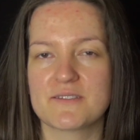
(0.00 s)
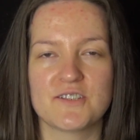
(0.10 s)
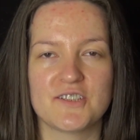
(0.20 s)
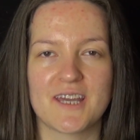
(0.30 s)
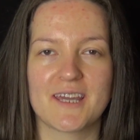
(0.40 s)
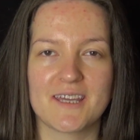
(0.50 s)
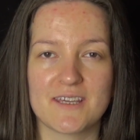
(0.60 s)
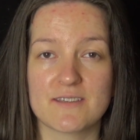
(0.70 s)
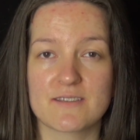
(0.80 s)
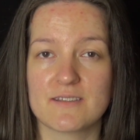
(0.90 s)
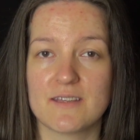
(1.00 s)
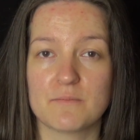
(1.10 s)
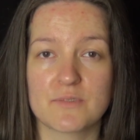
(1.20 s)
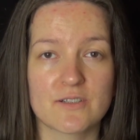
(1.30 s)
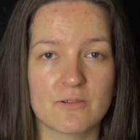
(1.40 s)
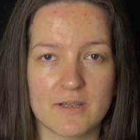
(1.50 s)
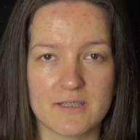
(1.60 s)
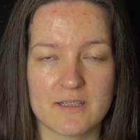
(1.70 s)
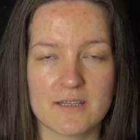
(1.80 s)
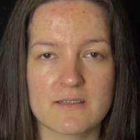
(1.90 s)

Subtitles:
using today is the number 20,